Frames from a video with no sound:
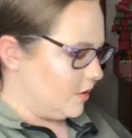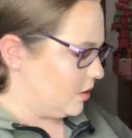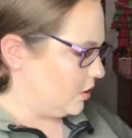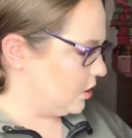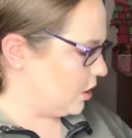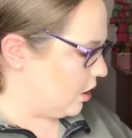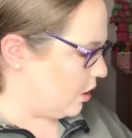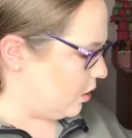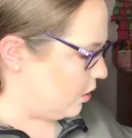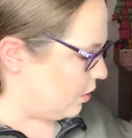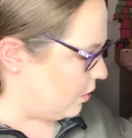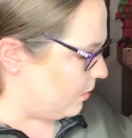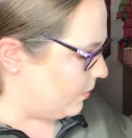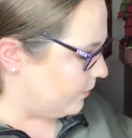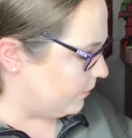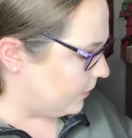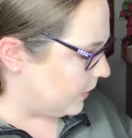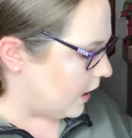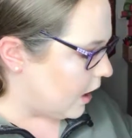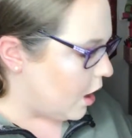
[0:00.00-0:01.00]
So
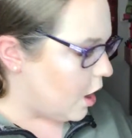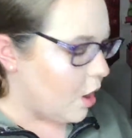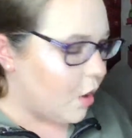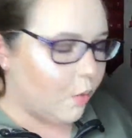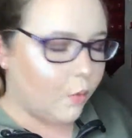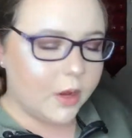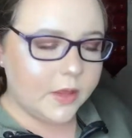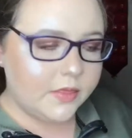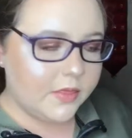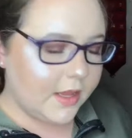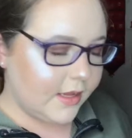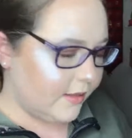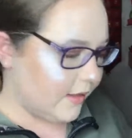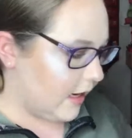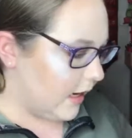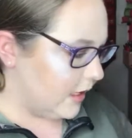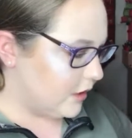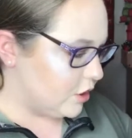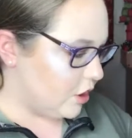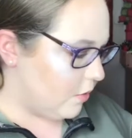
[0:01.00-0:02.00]
one thing
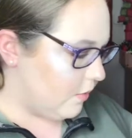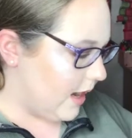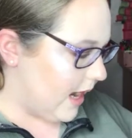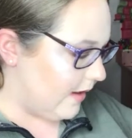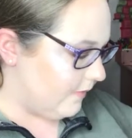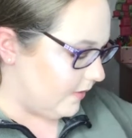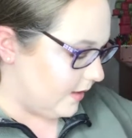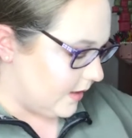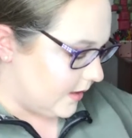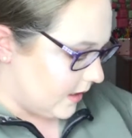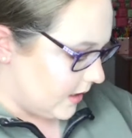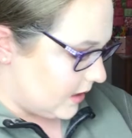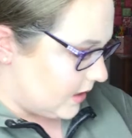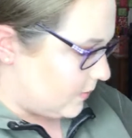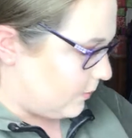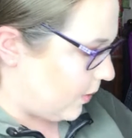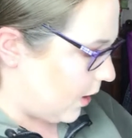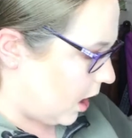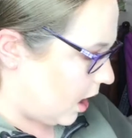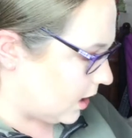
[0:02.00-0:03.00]
that I don't have in this
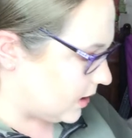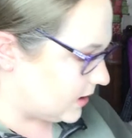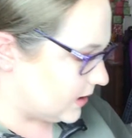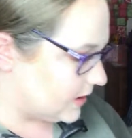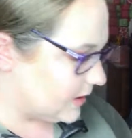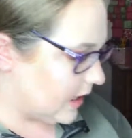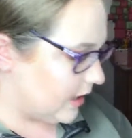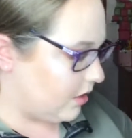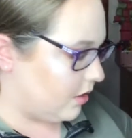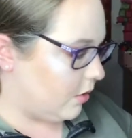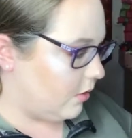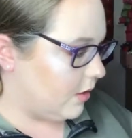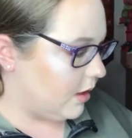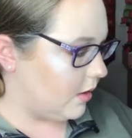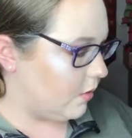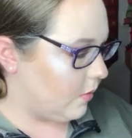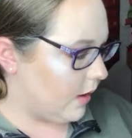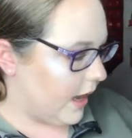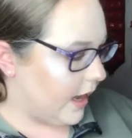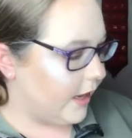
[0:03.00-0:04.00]
box, because I threw it
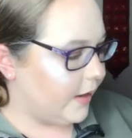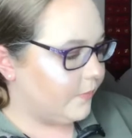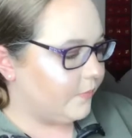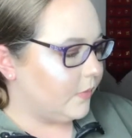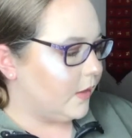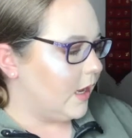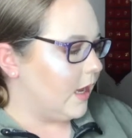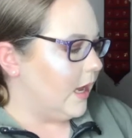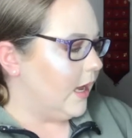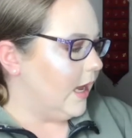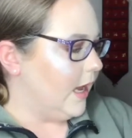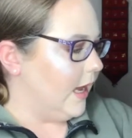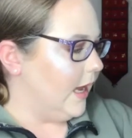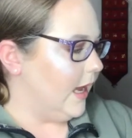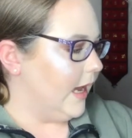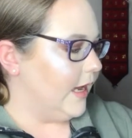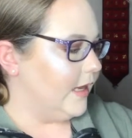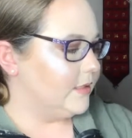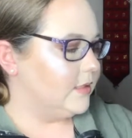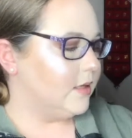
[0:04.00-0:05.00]
away,
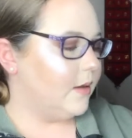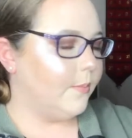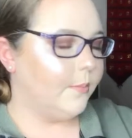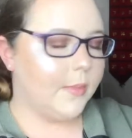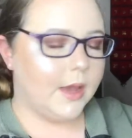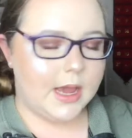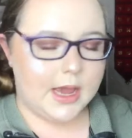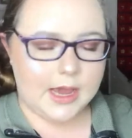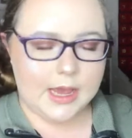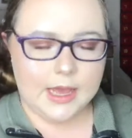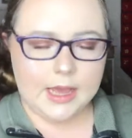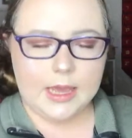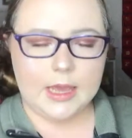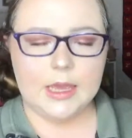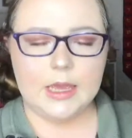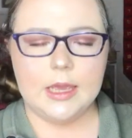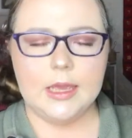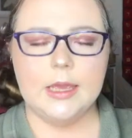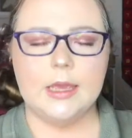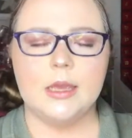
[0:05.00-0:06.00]
is
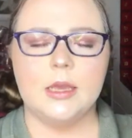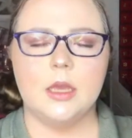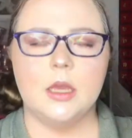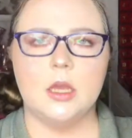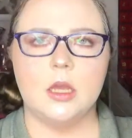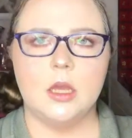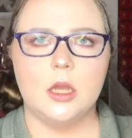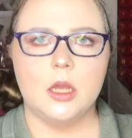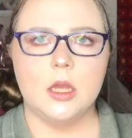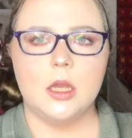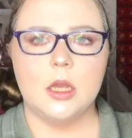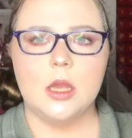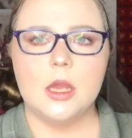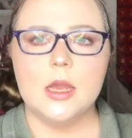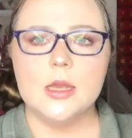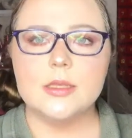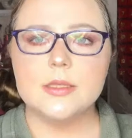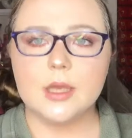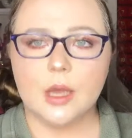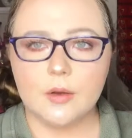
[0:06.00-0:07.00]
my
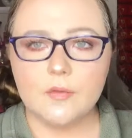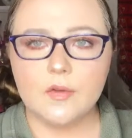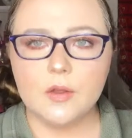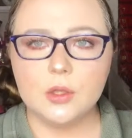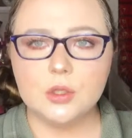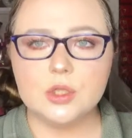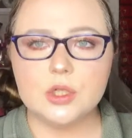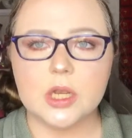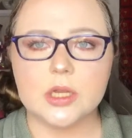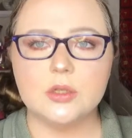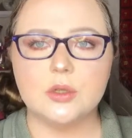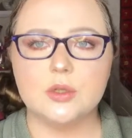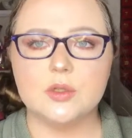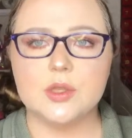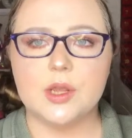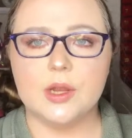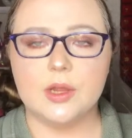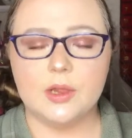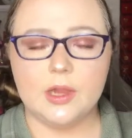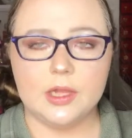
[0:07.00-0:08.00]
Cetaphil Gentle
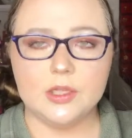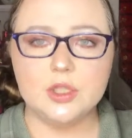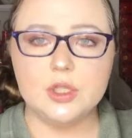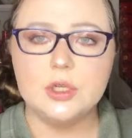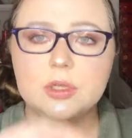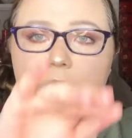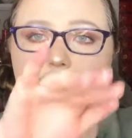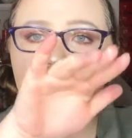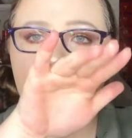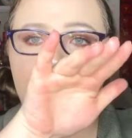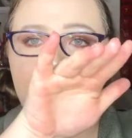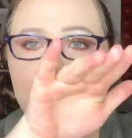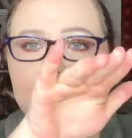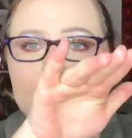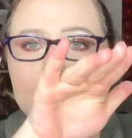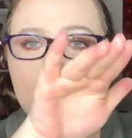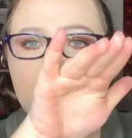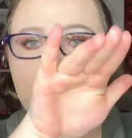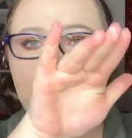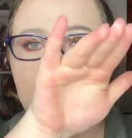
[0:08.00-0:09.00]
Skin Cleanser in the
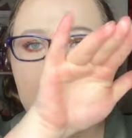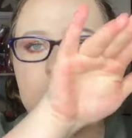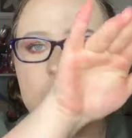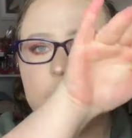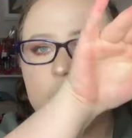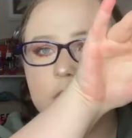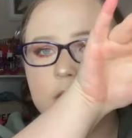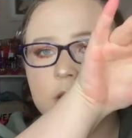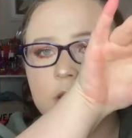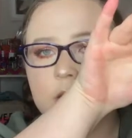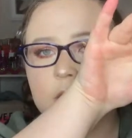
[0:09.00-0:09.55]
big one.